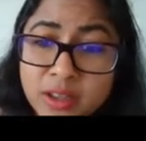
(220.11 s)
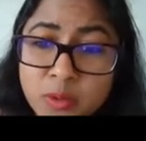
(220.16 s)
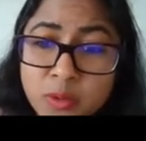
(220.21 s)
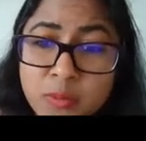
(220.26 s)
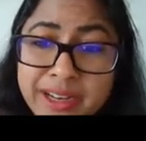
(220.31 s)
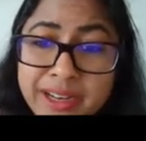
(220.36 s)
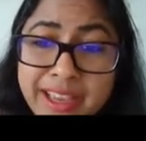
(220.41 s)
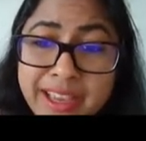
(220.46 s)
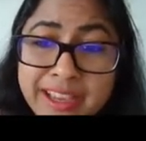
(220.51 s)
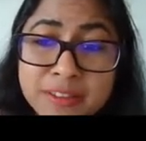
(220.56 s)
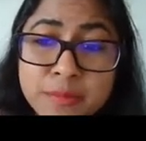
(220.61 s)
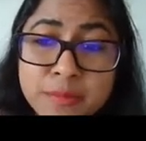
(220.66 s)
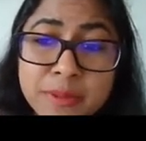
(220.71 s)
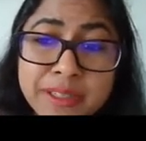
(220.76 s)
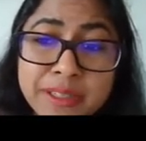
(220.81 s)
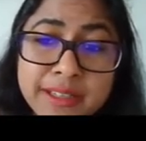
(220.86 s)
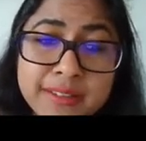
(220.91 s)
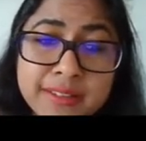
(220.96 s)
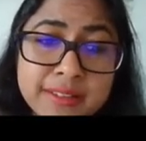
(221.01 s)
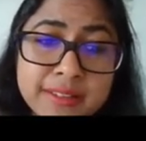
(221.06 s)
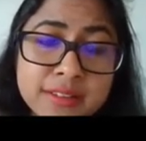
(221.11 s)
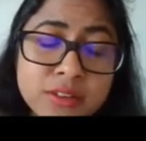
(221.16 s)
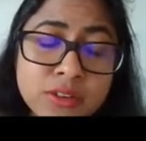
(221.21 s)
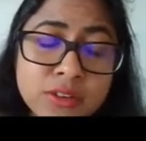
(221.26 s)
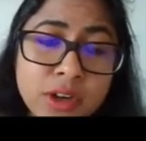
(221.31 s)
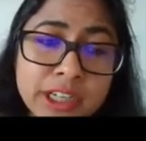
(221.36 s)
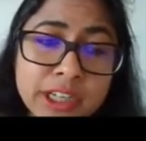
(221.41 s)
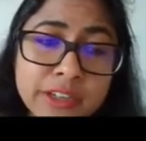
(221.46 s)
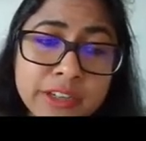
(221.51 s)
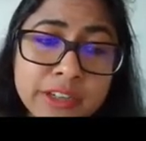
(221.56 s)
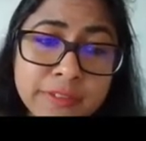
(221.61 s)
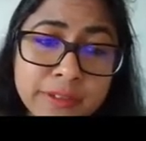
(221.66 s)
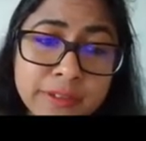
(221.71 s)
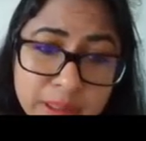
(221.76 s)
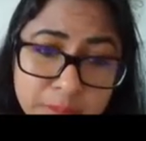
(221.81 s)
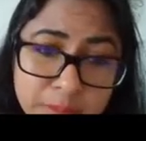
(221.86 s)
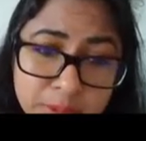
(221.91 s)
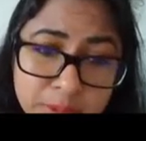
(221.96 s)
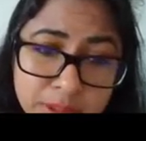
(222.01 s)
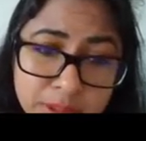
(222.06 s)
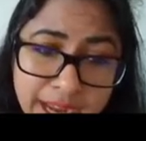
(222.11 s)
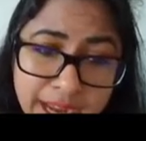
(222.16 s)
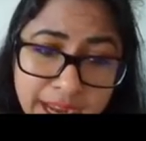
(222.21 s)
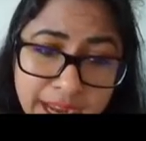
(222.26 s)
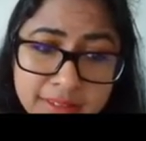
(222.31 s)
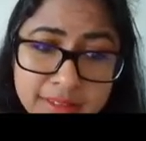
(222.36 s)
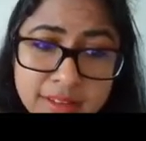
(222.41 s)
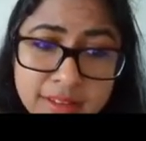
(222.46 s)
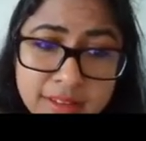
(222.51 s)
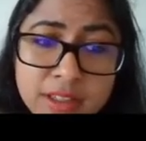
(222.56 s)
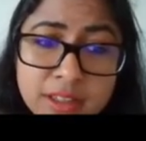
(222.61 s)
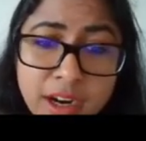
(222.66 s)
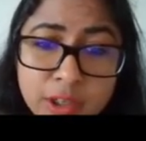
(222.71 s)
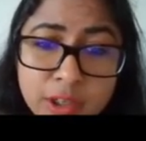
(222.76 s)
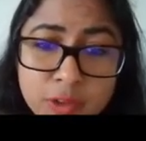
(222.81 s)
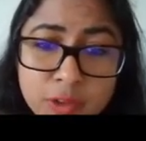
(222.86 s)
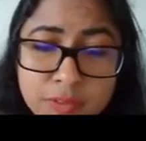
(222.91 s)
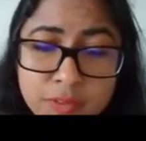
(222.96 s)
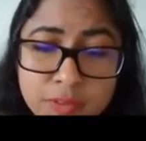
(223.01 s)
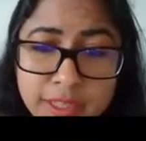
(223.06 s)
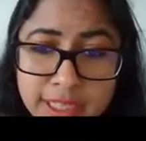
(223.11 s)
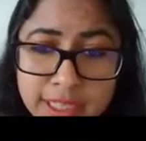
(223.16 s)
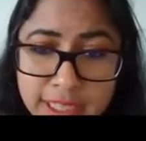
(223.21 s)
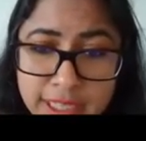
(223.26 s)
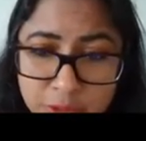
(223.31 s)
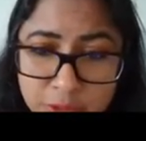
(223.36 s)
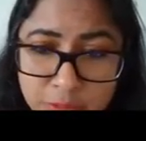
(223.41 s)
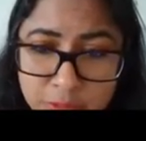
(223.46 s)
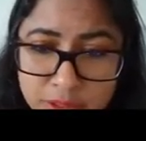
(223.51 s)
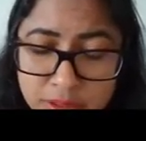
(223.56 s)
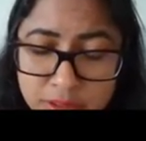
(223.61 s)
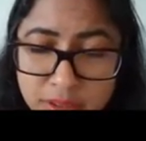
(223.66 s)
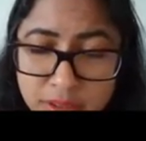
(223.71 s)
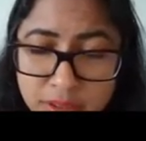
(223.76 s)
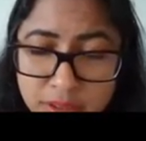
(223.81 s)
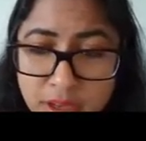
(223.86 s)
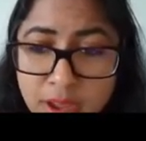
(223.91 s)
when expertise is not available at the start of the engagement.